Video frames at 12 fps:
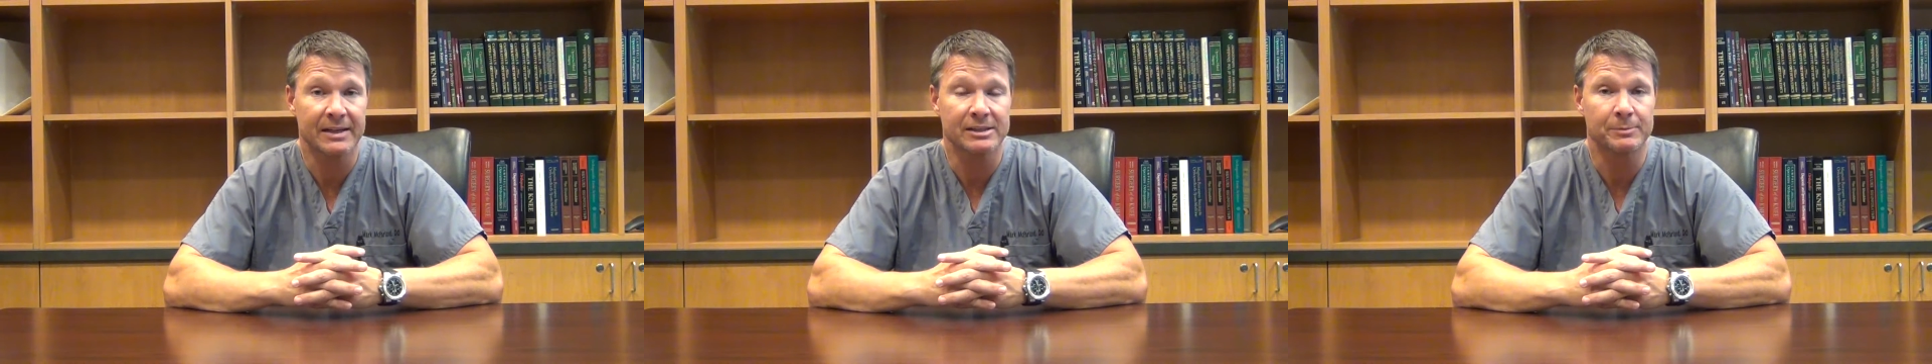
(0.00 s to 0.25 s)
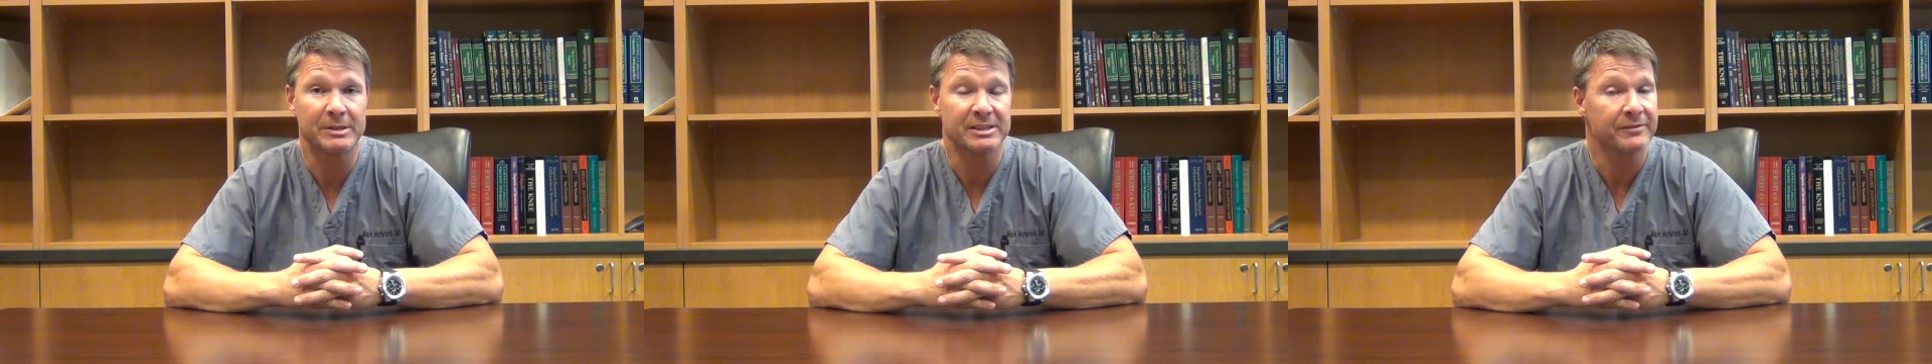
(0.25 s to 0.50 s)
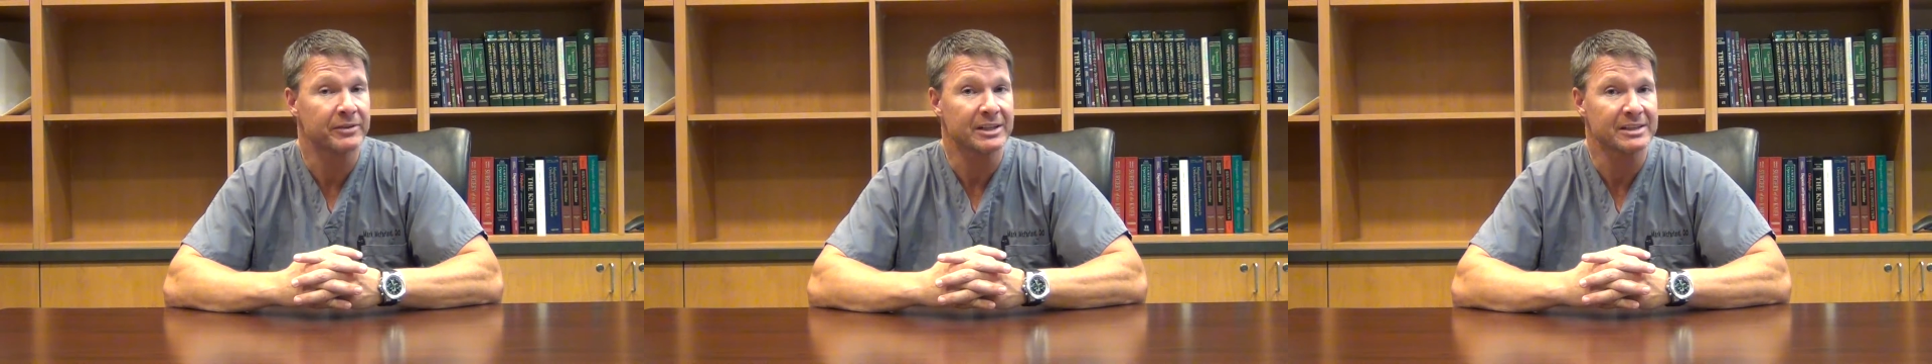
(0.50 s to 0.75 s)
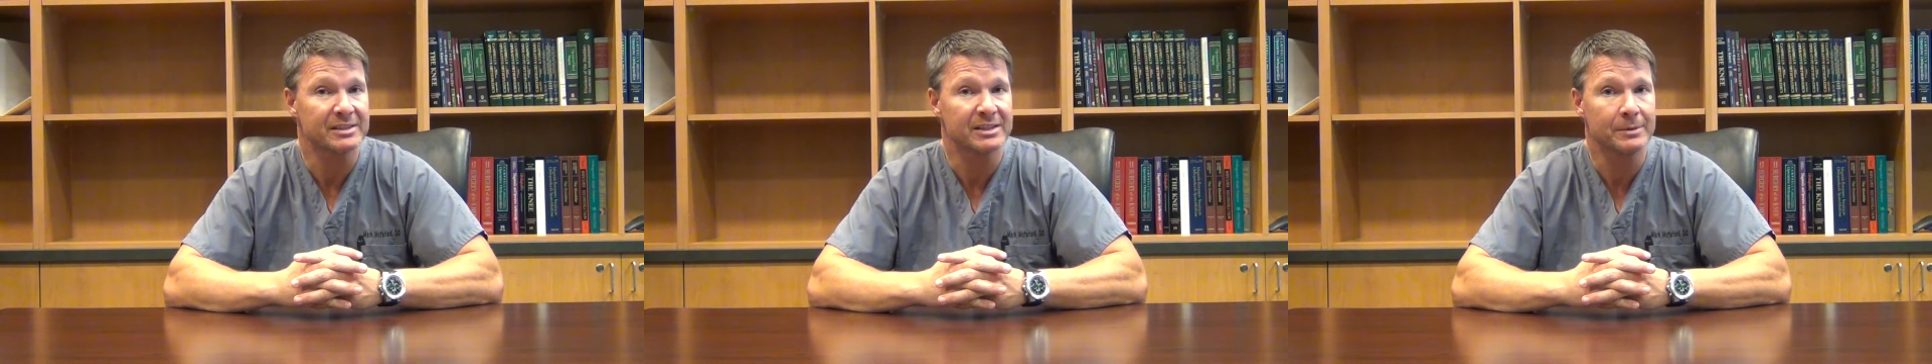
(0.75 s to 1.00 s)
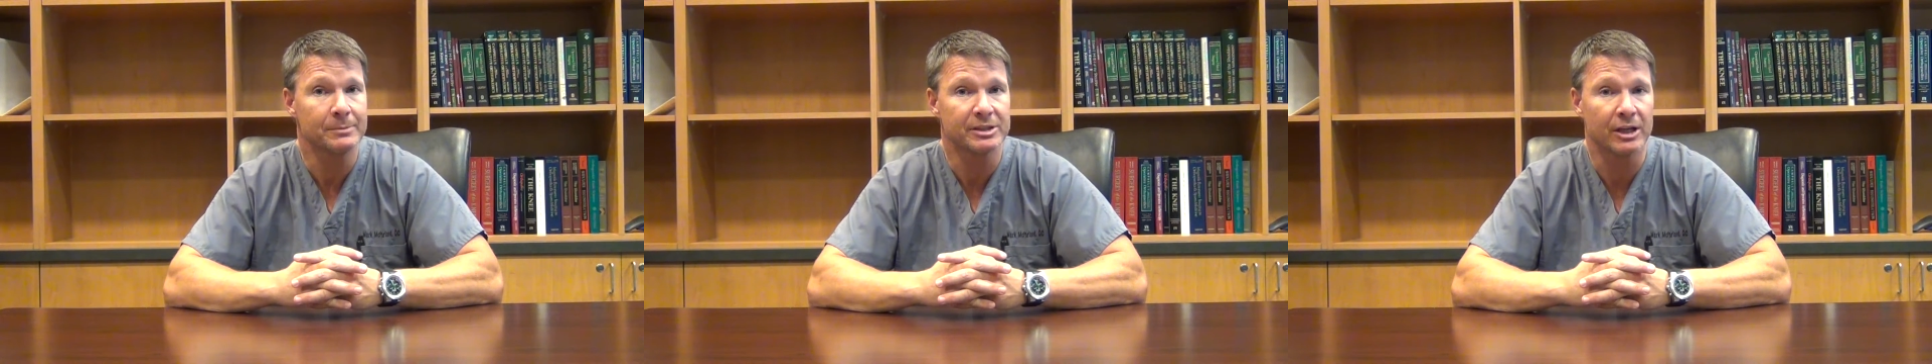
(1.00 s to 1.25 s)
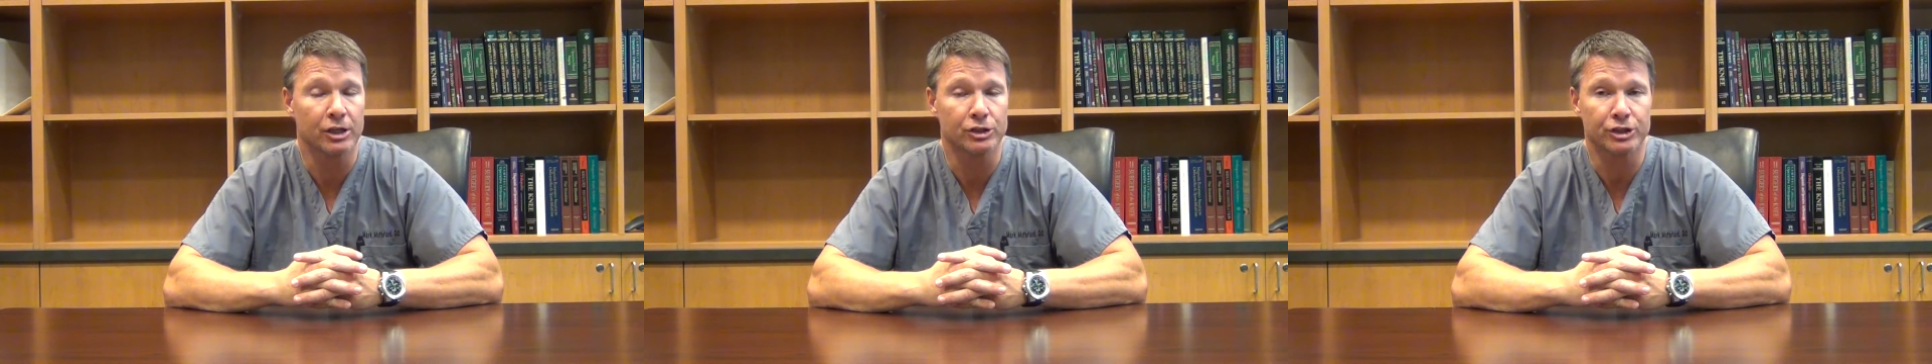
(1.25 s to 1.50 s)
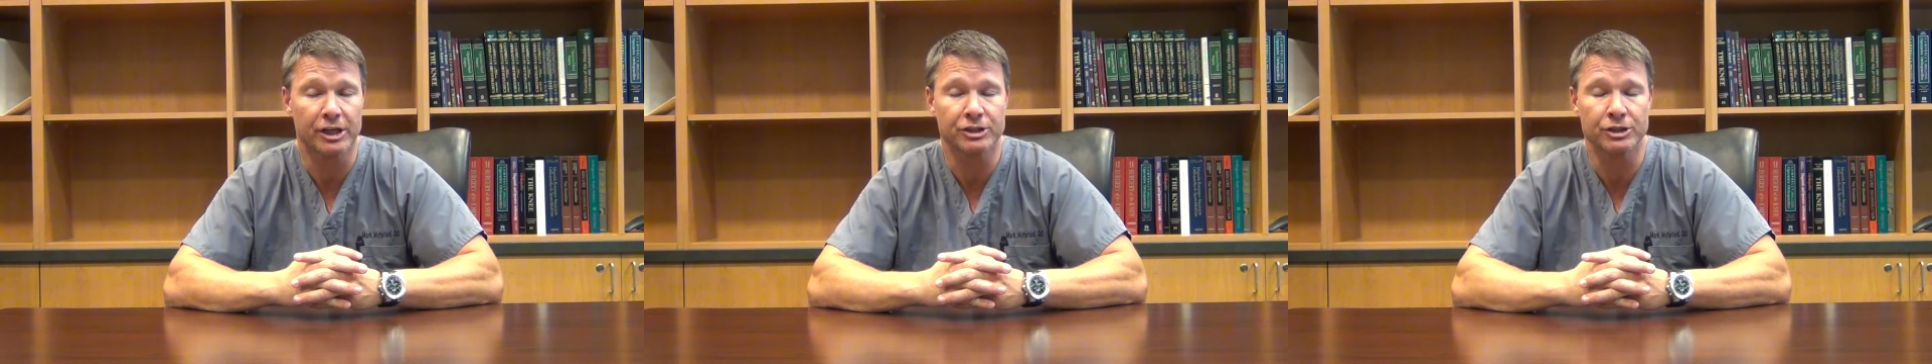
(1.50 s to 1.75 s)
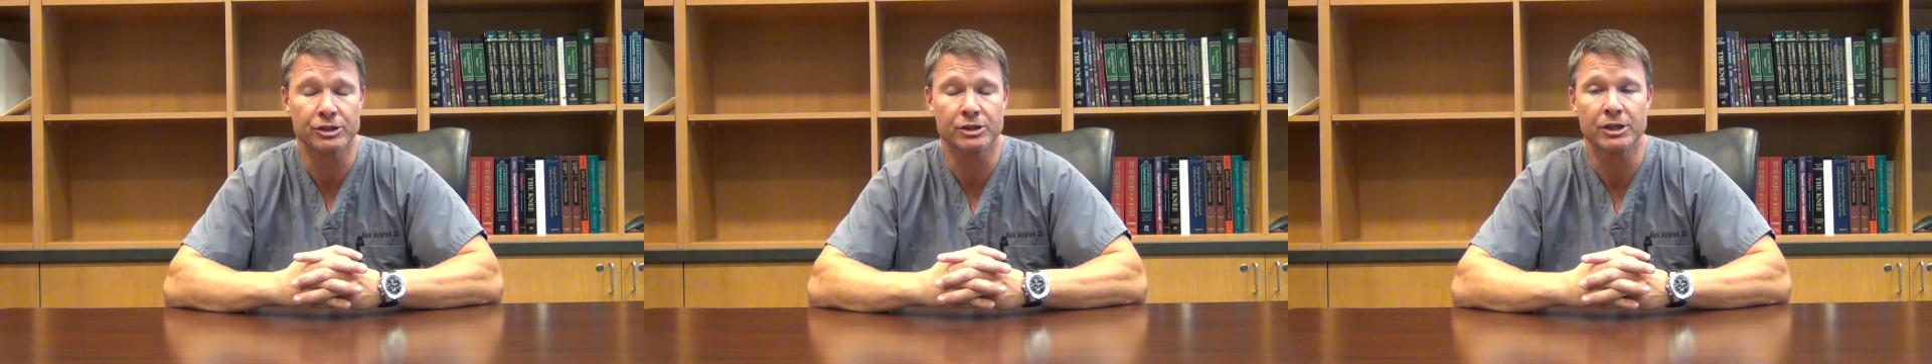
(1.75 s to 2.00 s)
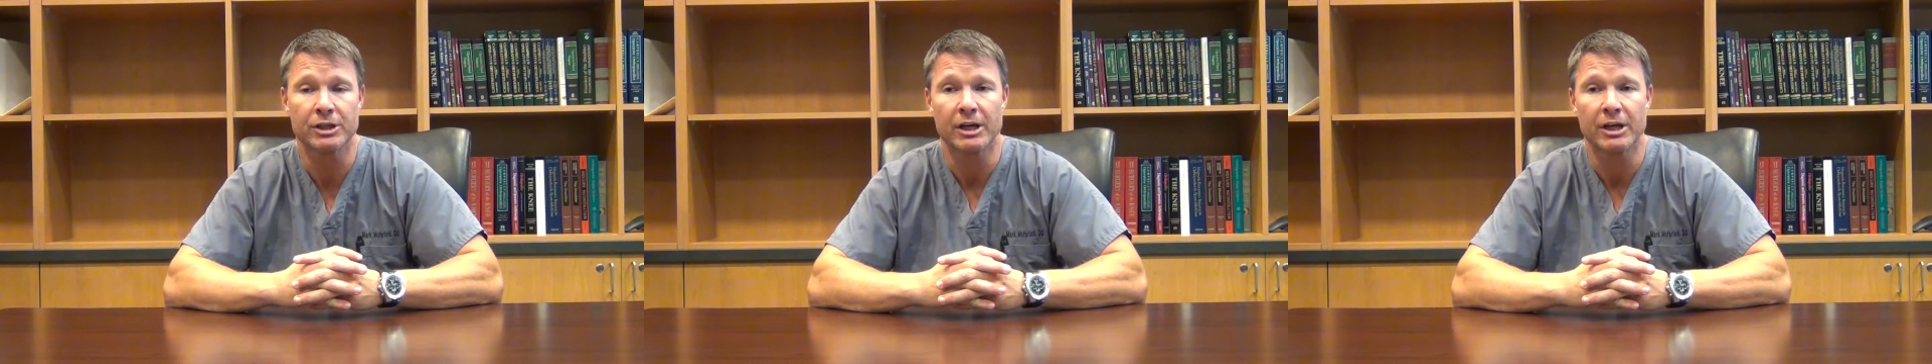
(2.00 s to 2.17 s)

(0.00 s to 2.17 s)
and specifically stem cell injections.